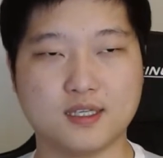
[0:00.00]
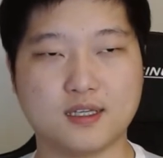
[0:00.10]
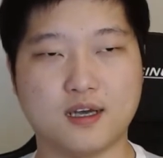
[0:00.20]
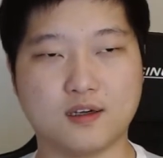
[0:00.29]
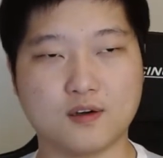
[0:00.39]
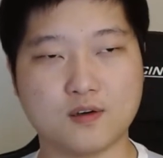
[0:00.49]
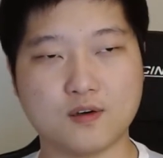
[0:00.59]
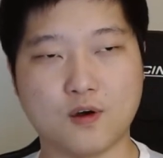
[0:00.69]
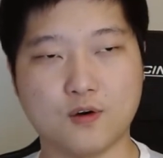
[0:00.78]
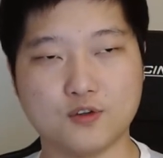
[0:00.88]
can
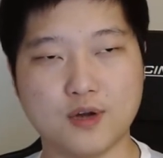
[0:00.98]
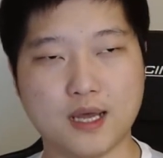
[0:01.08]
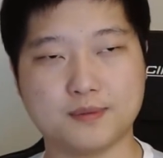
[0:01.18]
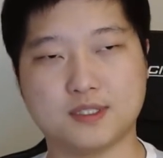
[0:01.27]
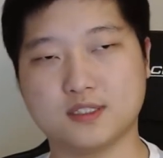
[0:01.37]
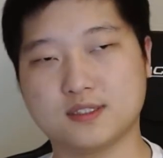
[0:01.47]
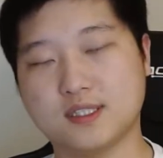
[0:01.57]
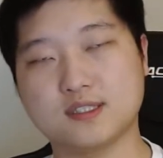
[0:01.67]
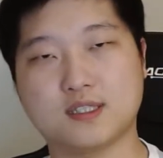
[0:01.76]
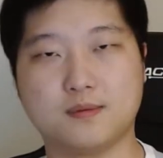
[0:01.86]
corrupt the
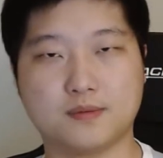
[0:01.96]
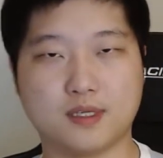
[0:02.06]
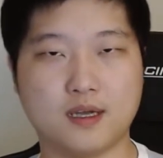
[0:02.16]
system